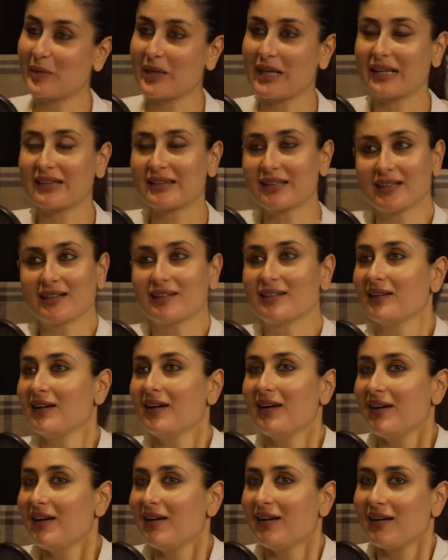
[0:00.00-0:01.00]
But I think,
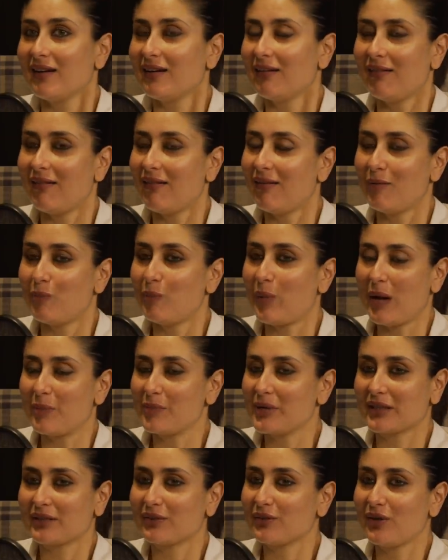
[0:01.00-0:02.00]
I'm
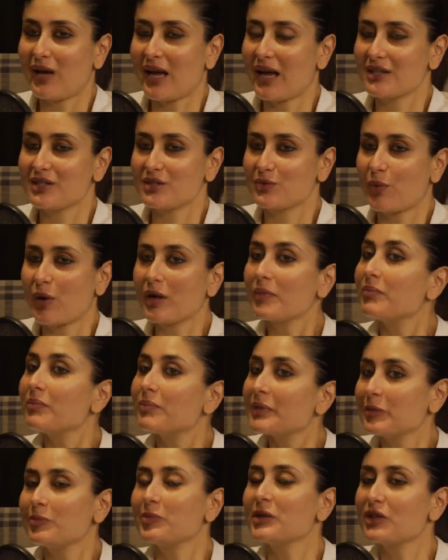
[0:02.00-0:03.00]
like, you know, I just
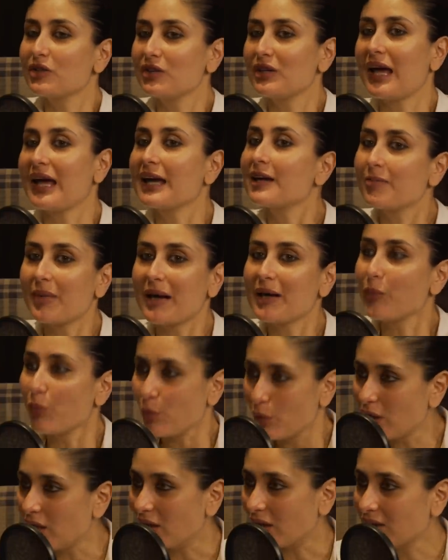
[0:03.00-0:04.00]
want people to like my
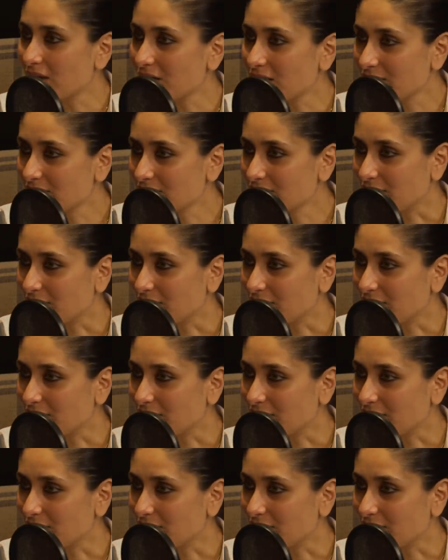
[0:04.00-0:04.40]
work.